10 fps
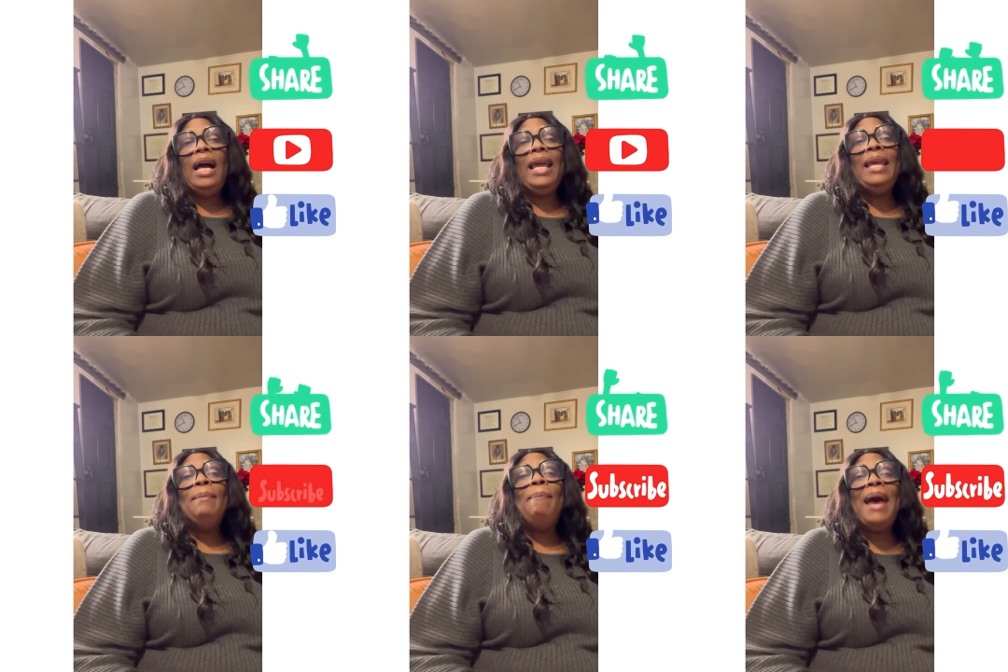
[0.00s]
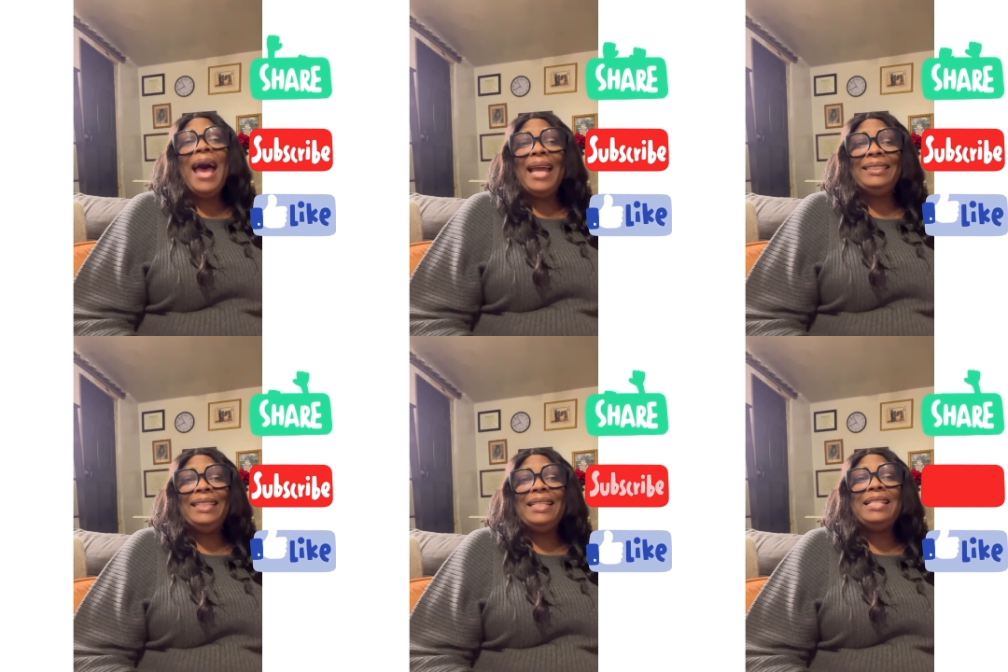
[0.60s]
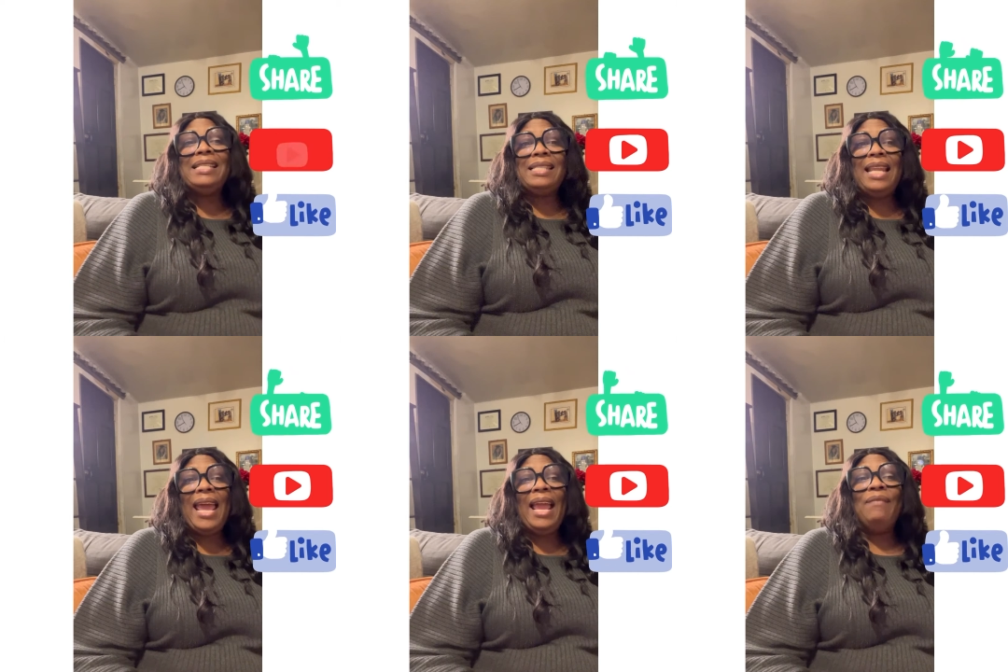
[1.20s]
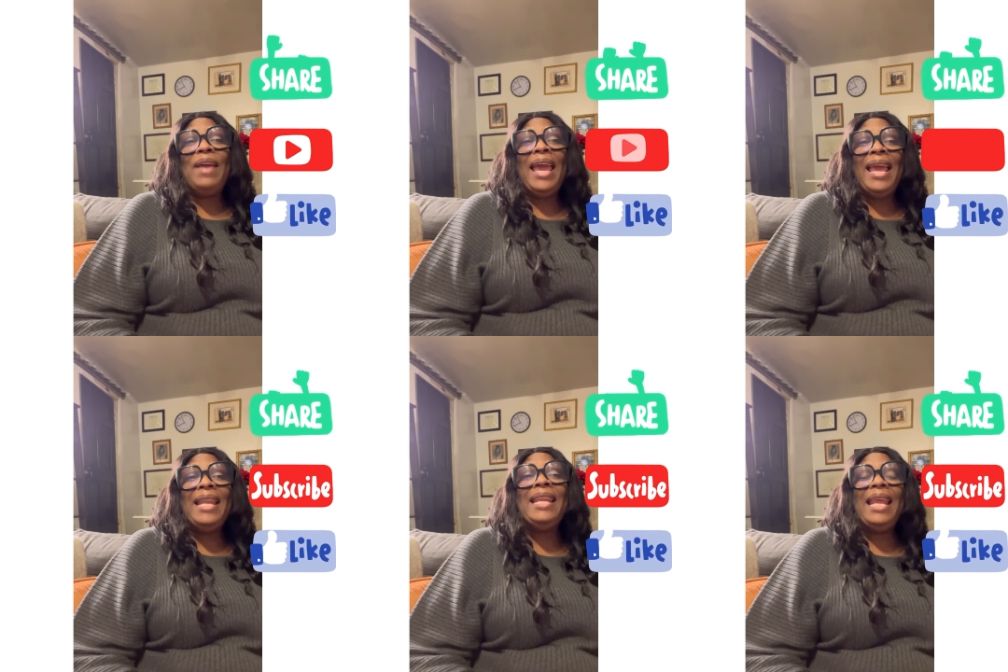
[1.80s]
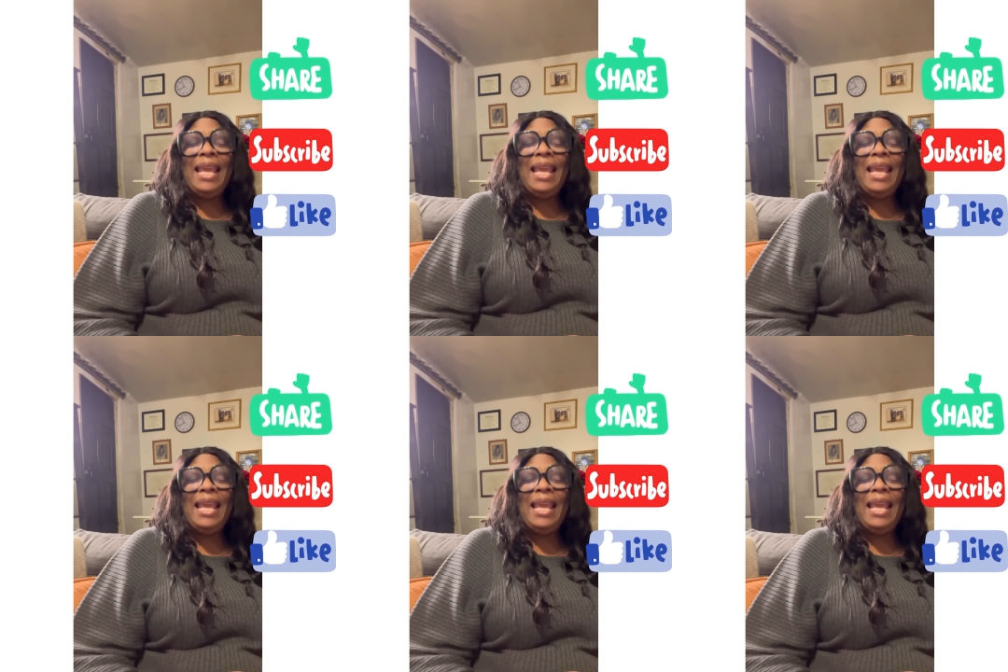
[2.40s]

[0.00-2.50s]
impacted the slave and